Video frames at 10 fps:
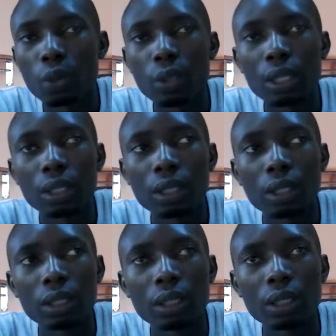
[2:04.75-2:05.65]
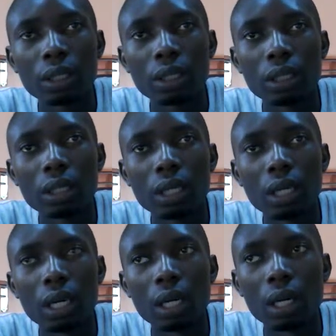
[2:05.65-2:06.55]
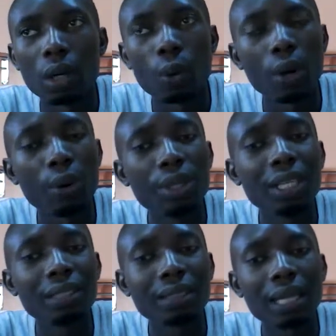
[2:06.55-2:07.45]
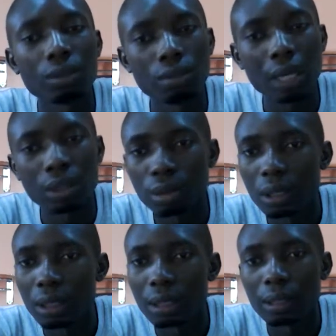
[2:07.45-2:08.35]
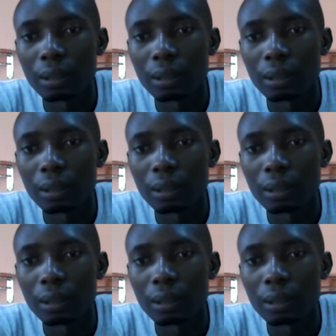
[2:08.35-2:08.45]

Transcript: we are already inside the rat race,